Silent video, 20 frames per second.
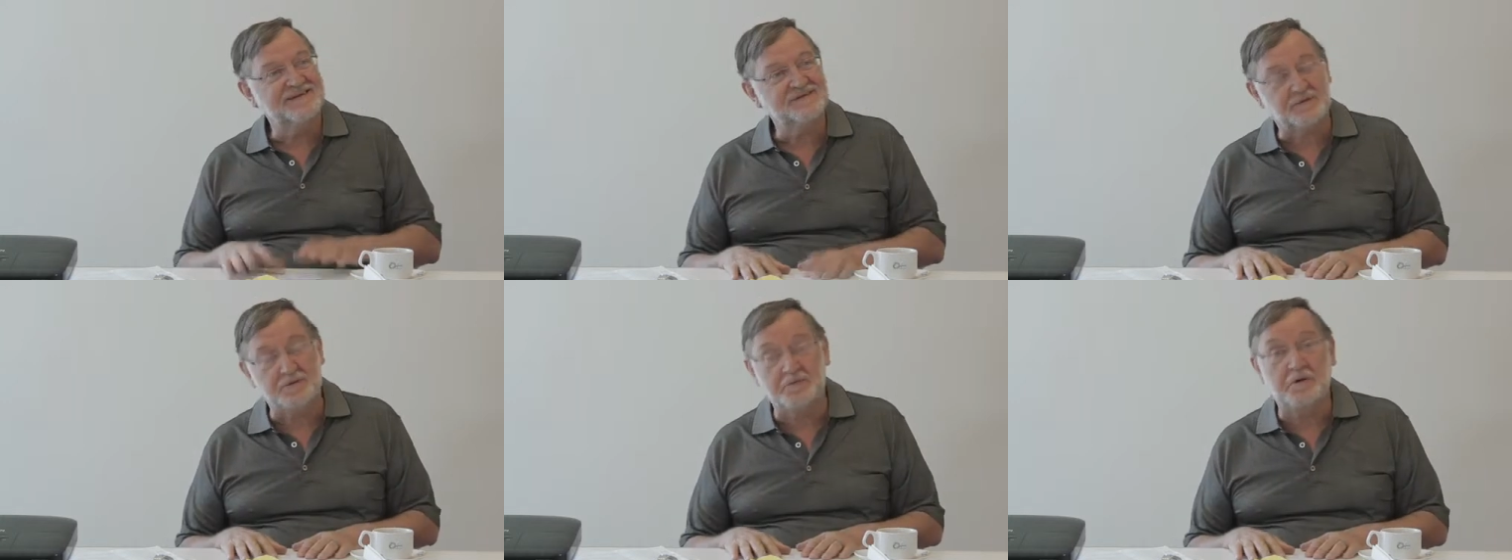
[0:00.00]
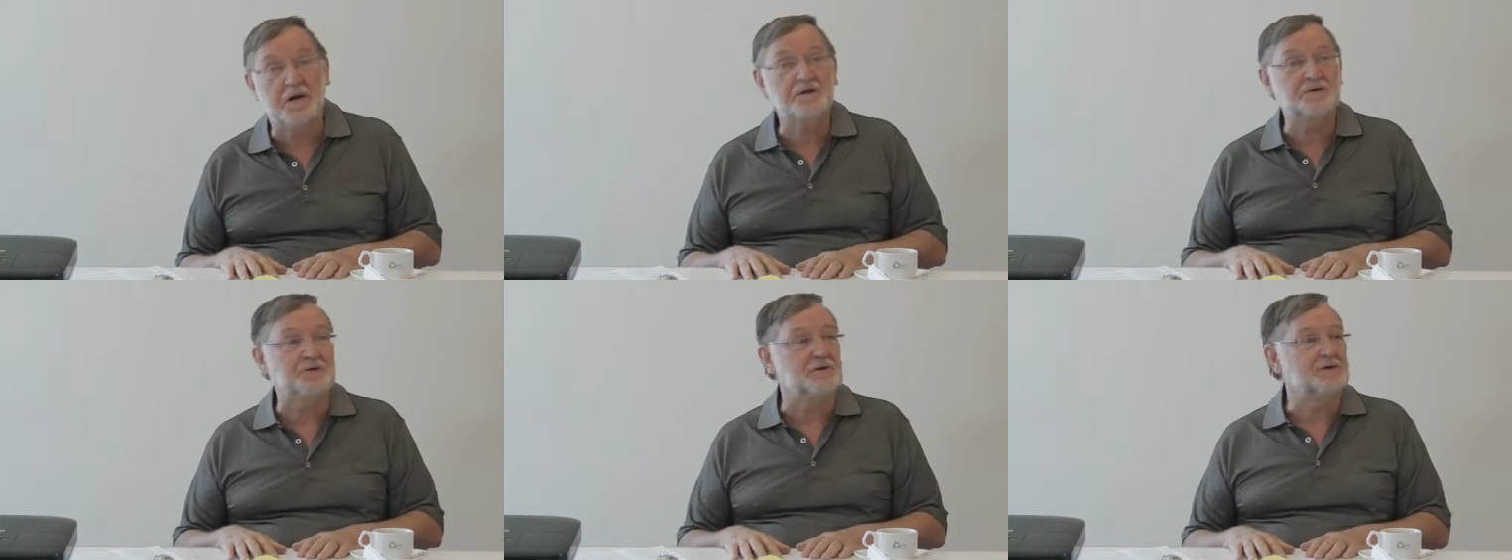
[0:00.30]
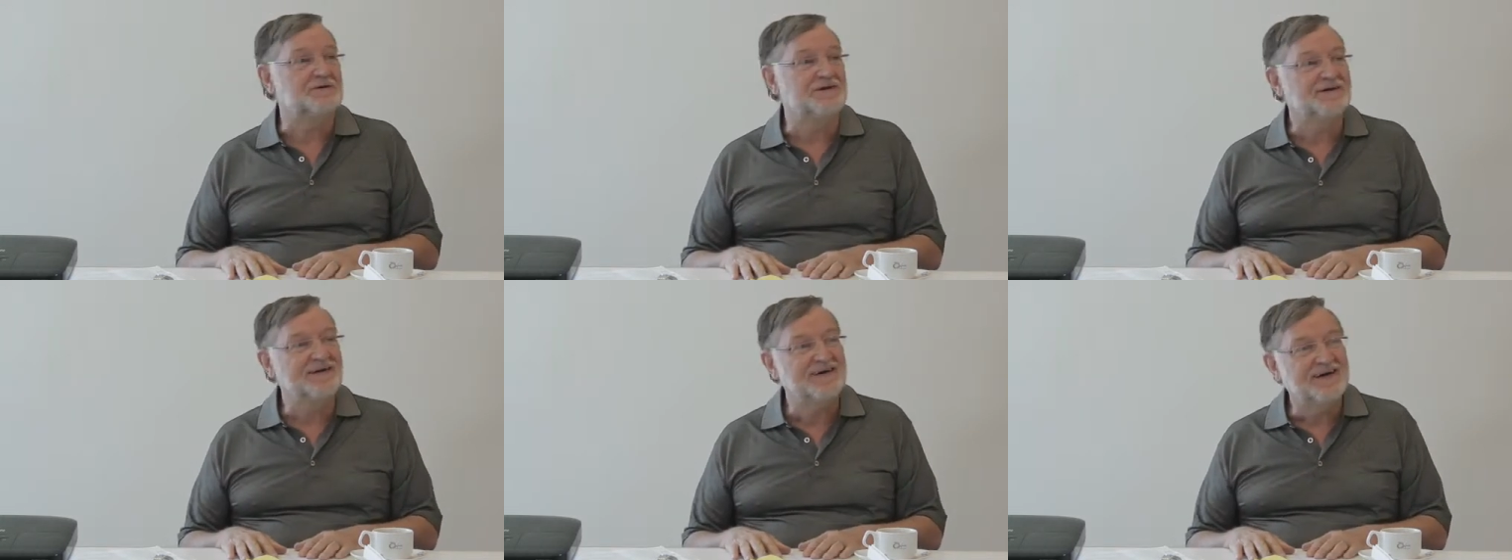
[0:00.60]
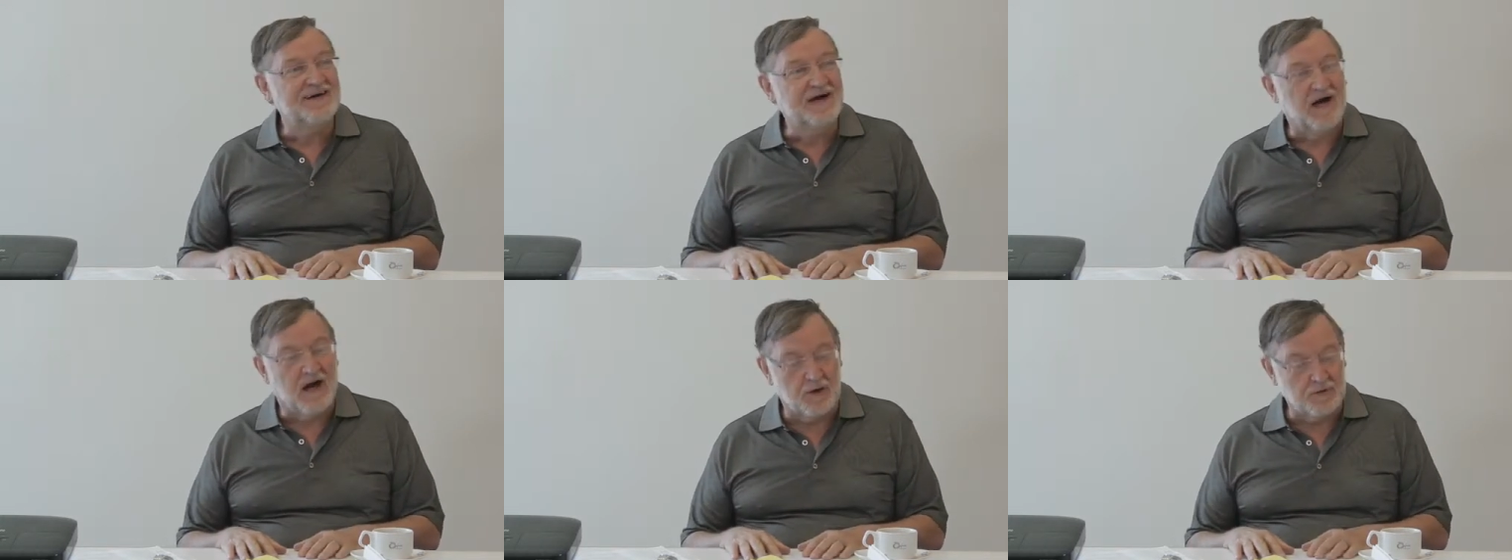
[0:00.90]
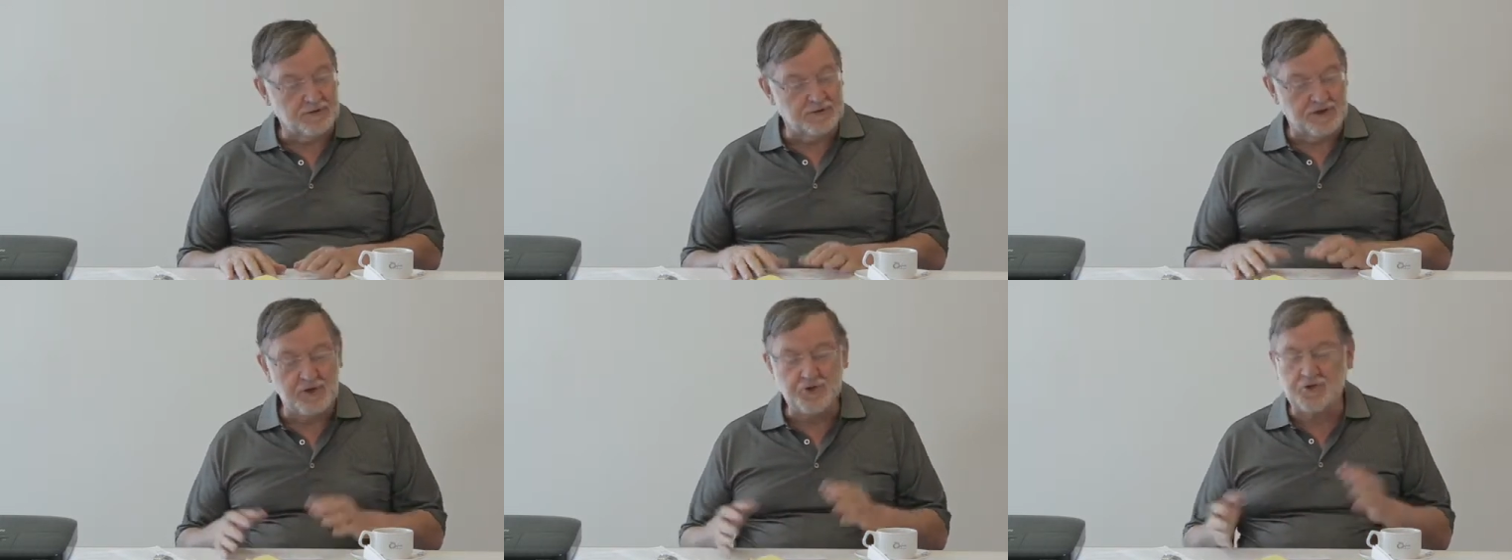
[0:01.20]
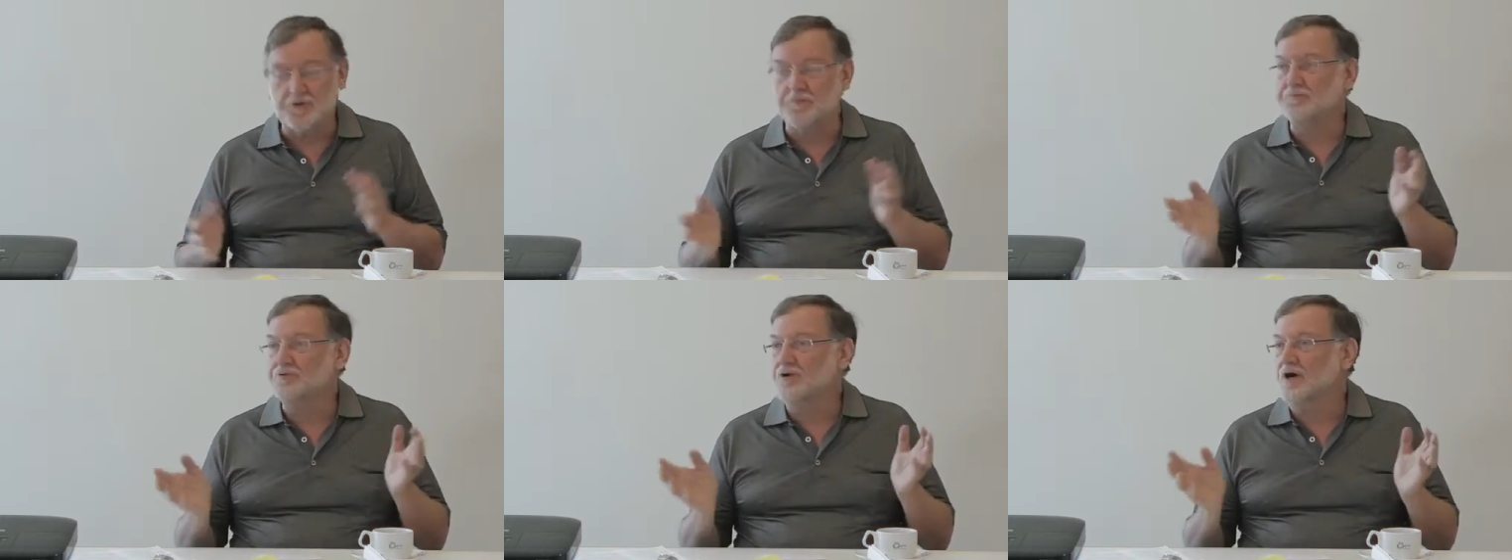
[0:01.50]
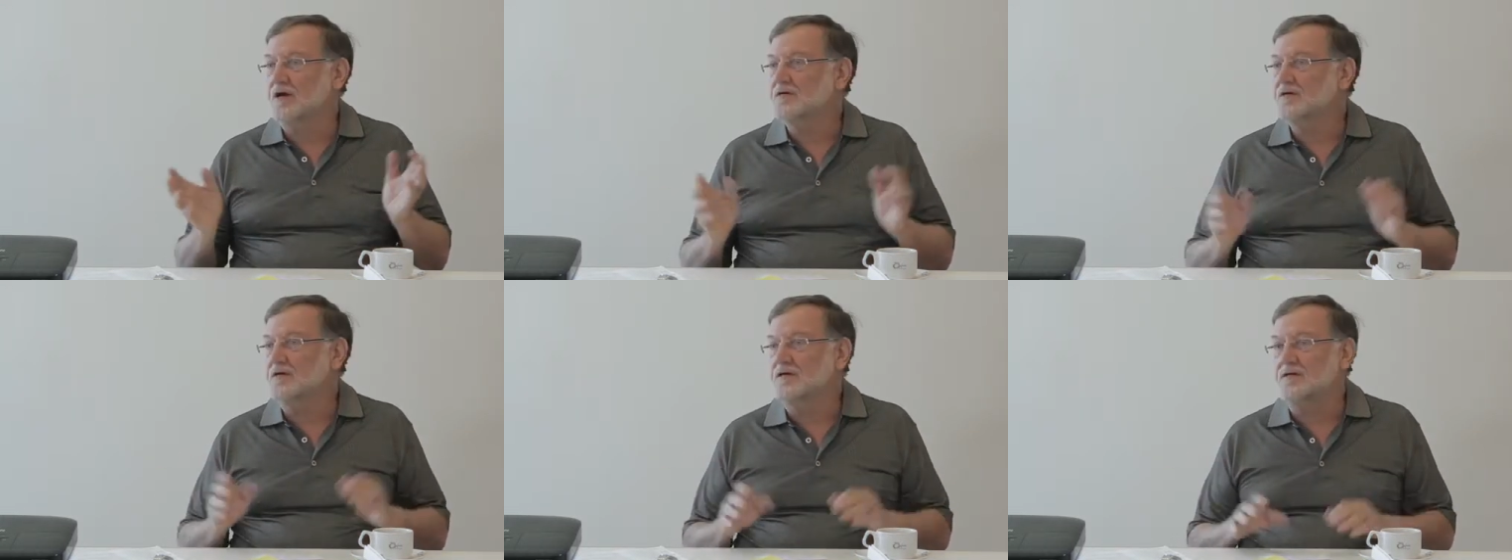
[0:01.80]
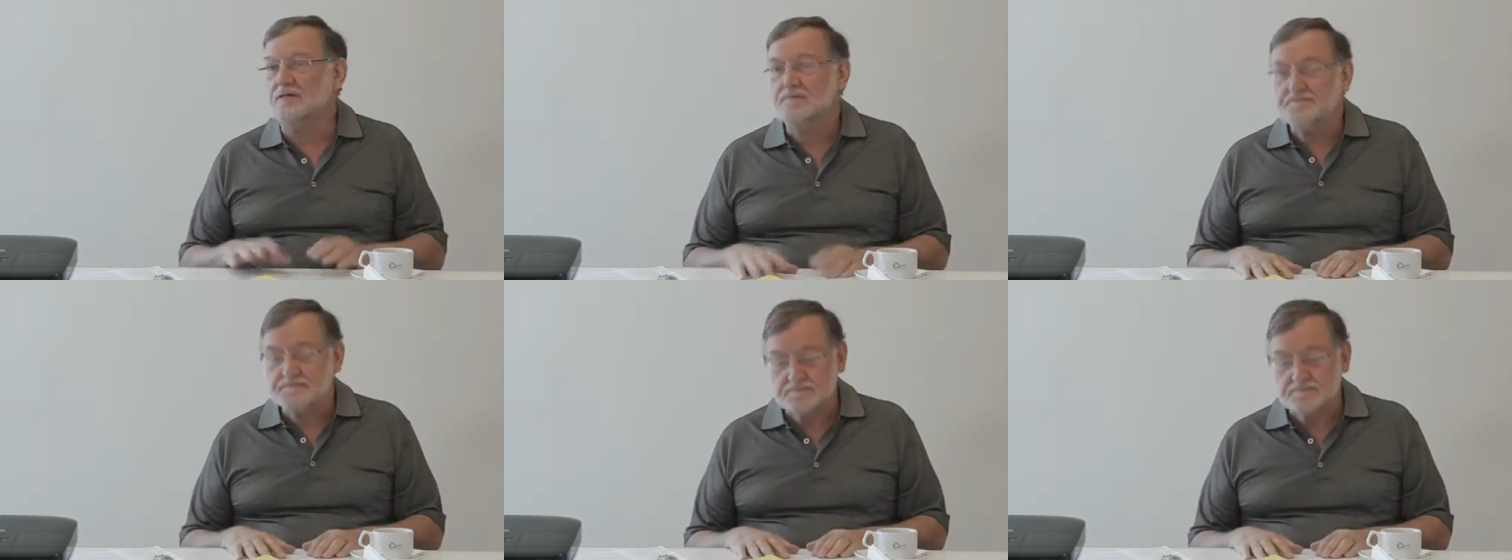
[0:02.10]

Toronto. Our teacher brought in